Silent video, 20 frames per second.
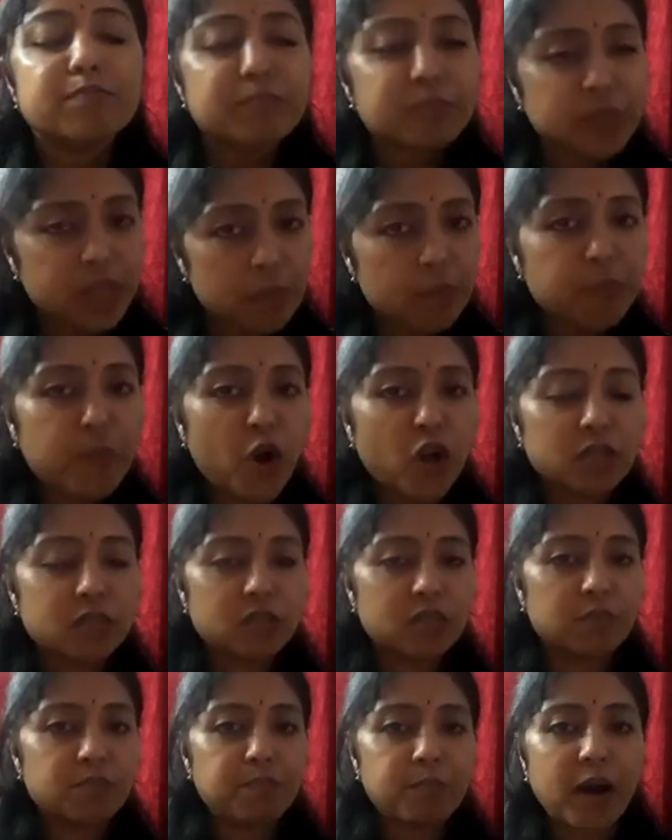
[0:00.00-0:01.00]

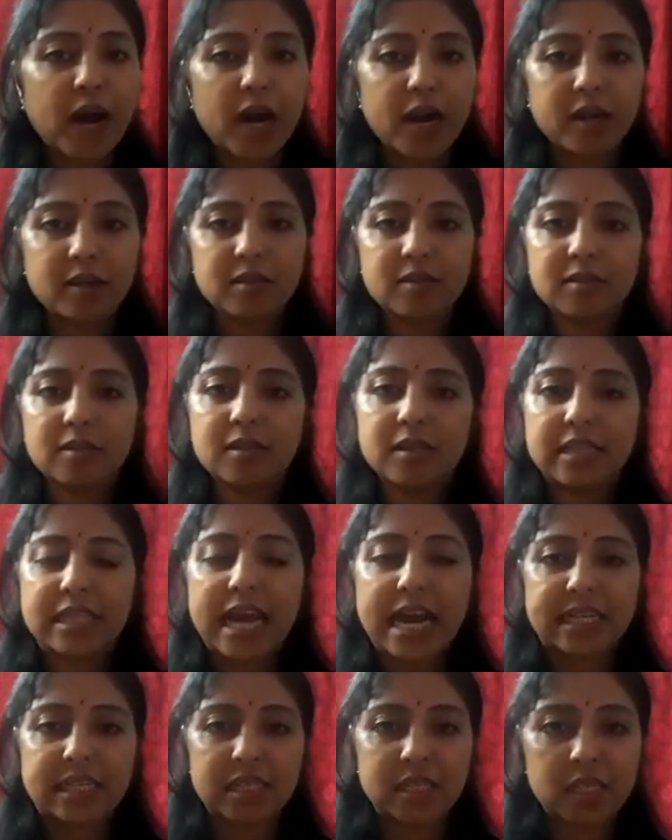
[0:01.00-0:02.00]
important part,
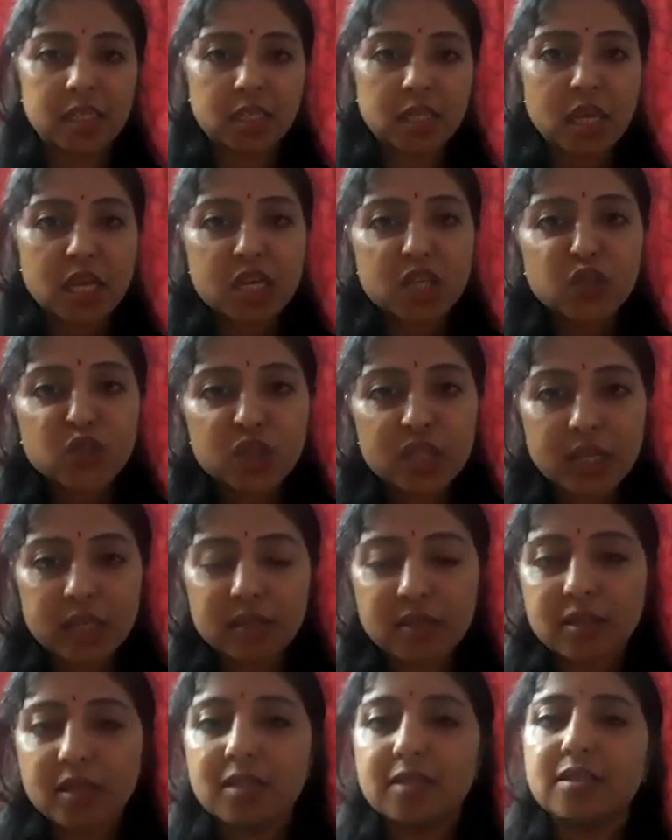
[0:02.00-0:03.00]
that is
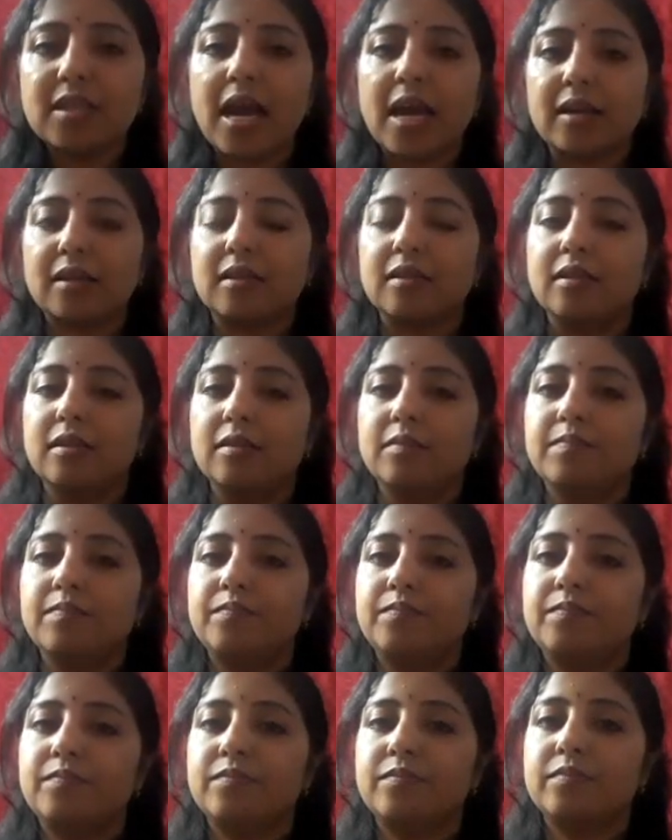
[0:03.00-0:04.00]
C3 cycle
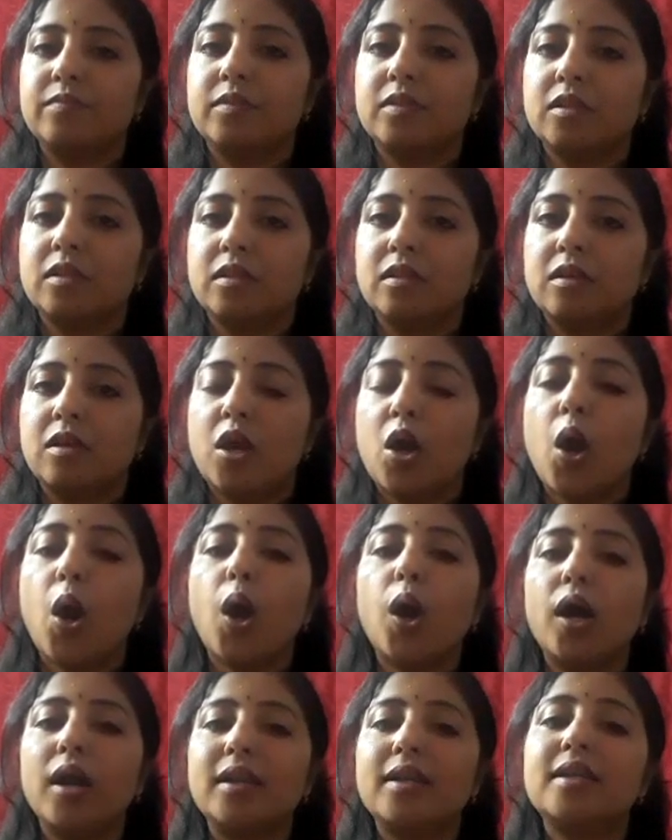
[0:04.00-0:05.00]

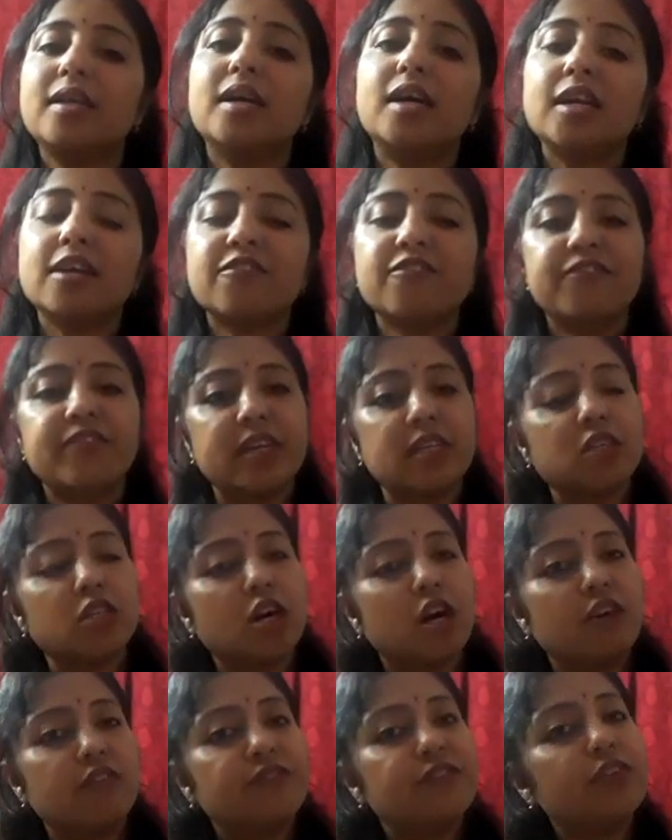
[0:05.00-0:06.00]
or dark phase
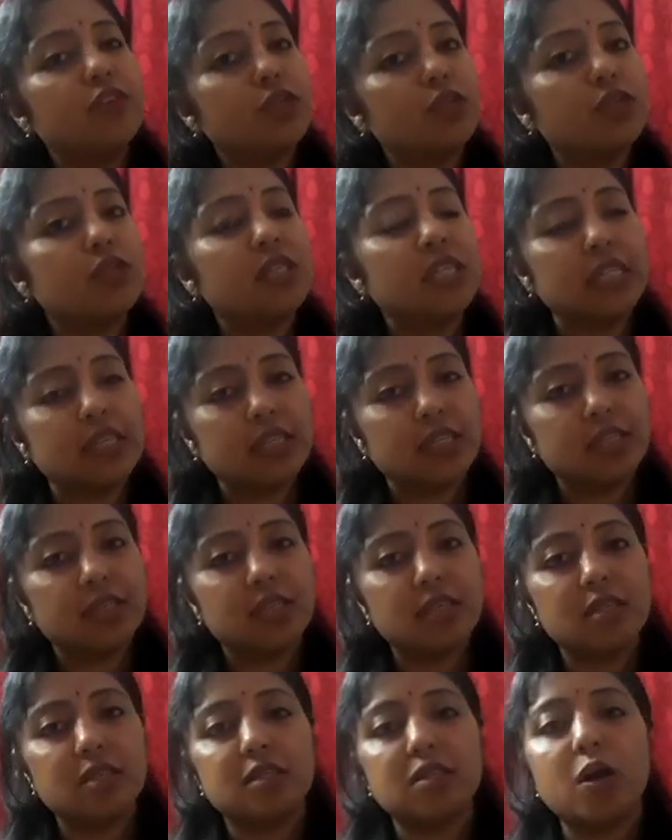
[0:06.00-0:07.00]
of
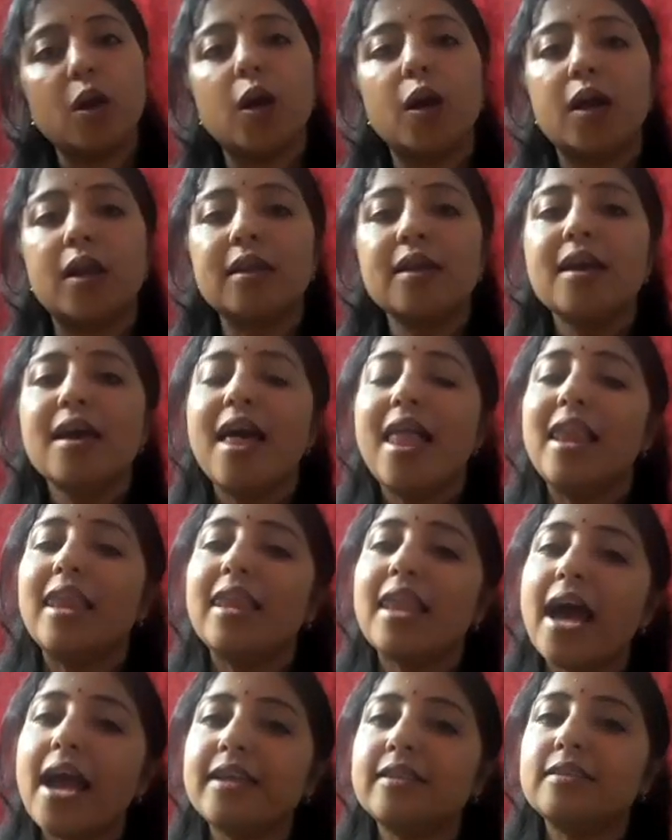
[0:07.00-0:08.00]
photosynthesis or
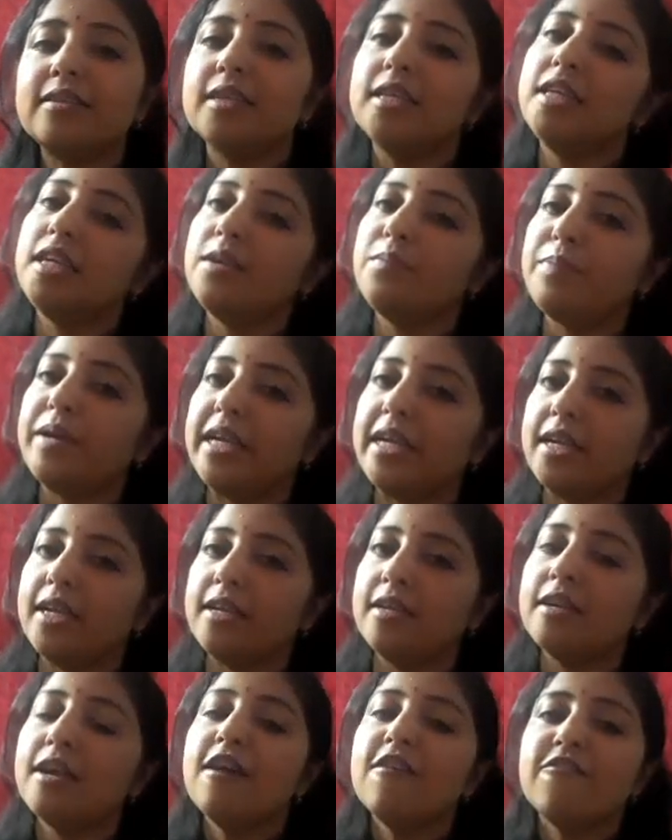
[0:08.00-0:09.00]
light
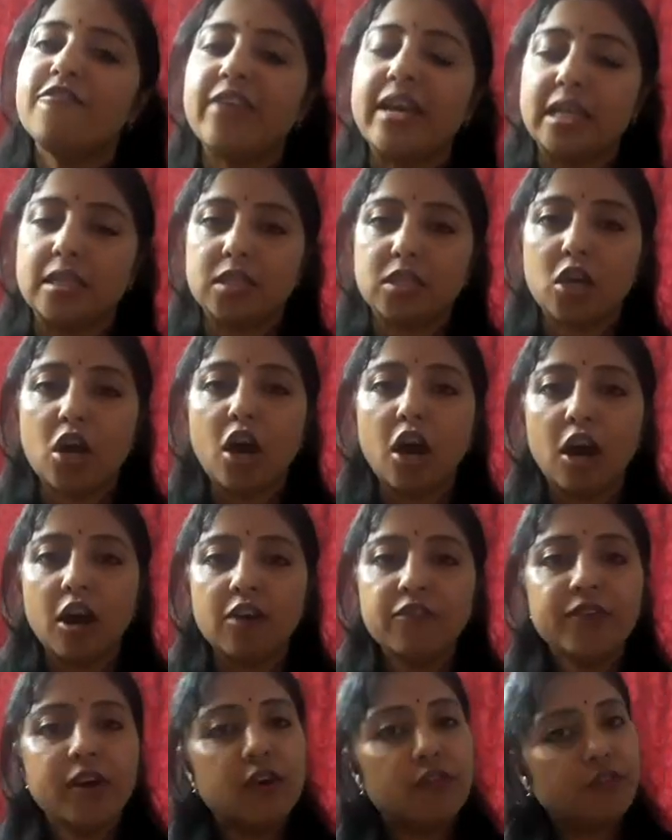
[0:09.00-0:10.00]
independent phase
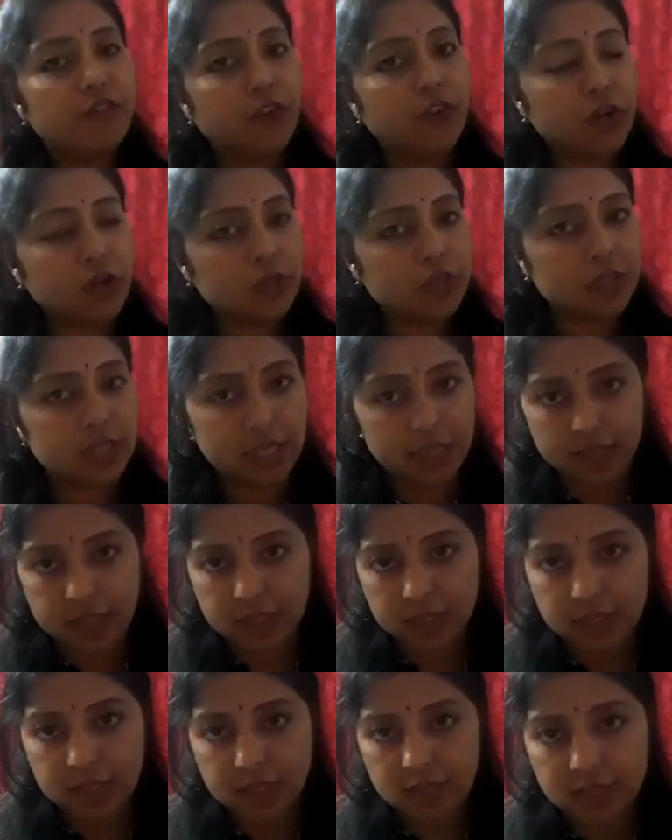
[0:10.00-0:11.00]
of
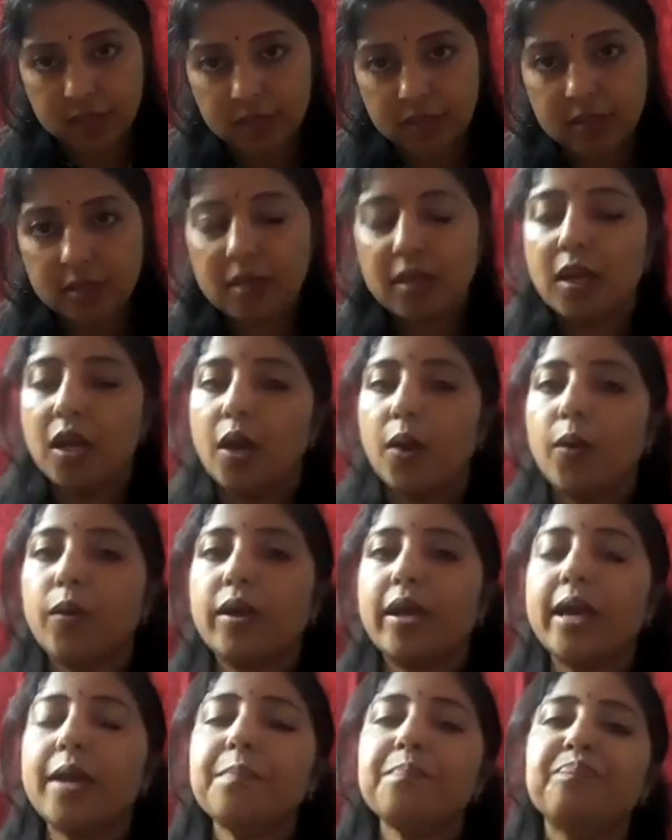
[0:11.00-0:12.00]
photosynthesis.
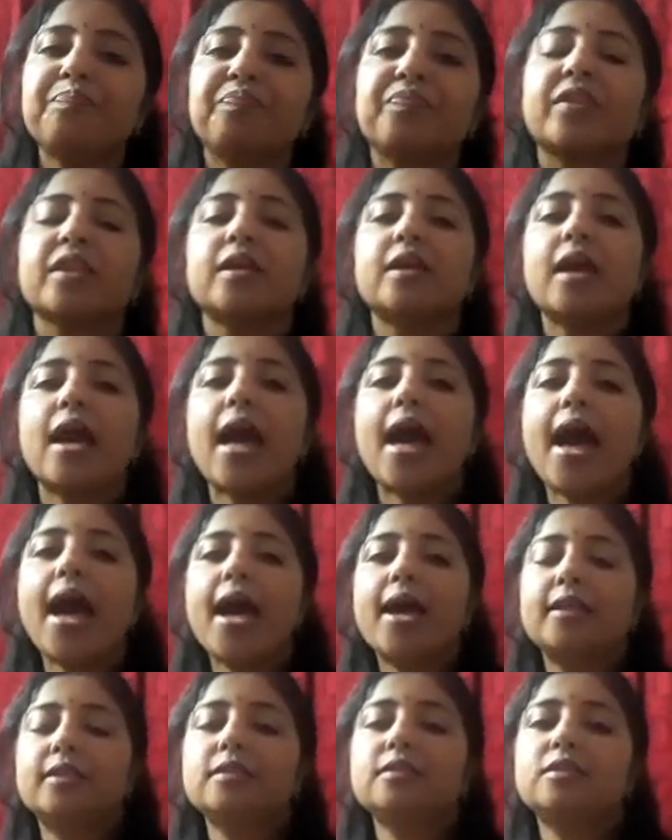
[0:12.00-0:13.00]
Okay,
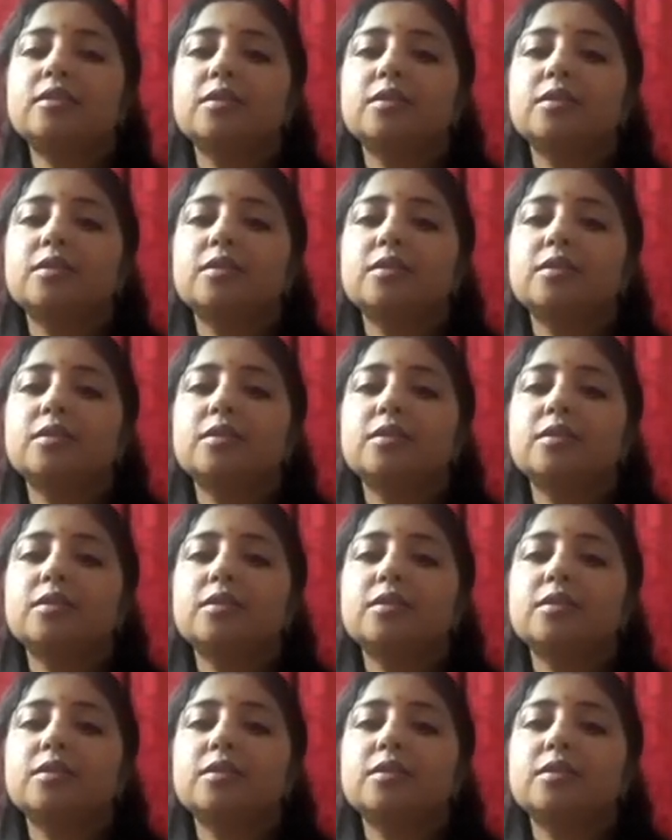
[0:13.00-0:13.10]
and